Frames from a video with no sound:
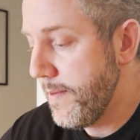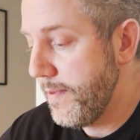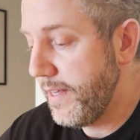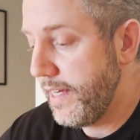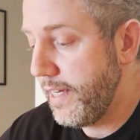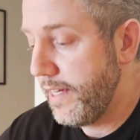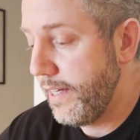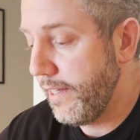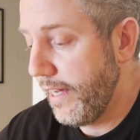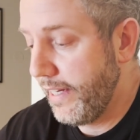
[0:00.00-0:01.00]

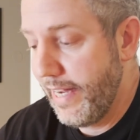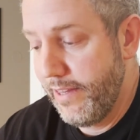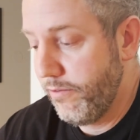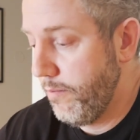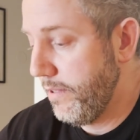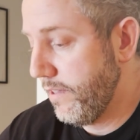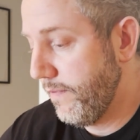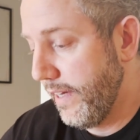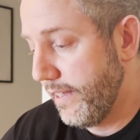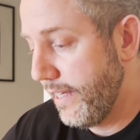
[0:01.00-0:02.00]
The Lycanthrope is
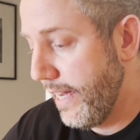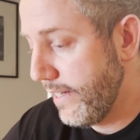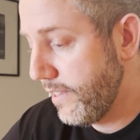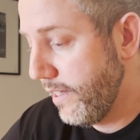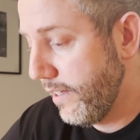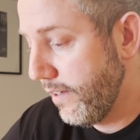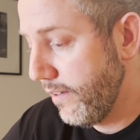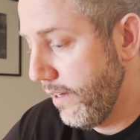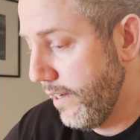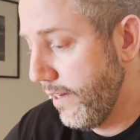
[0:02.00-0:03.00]
fantastic.
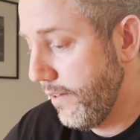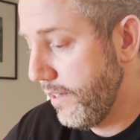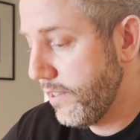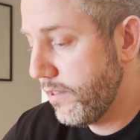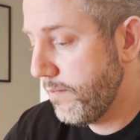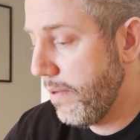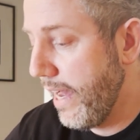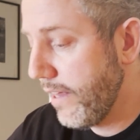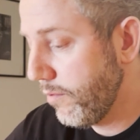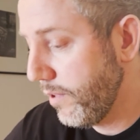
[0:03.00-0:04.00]
This
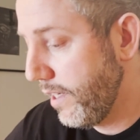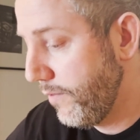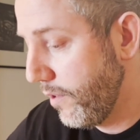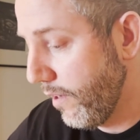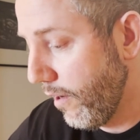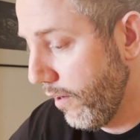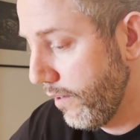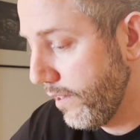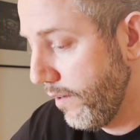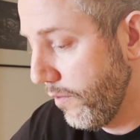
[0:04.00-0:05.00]
path would give you the
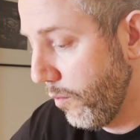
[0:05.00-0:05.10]
Heart of the